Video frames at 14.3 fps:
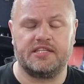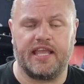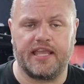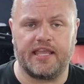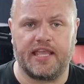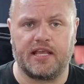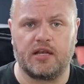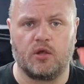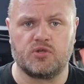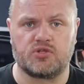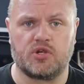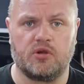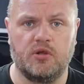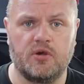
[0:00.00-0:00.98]
take a
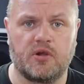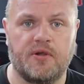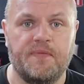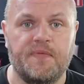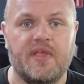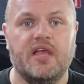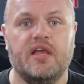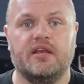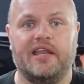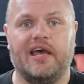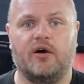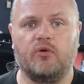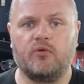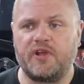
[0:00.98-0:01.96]
closer look.
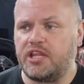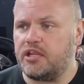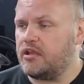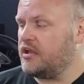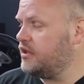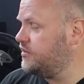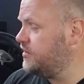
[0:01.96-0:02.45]
Now, already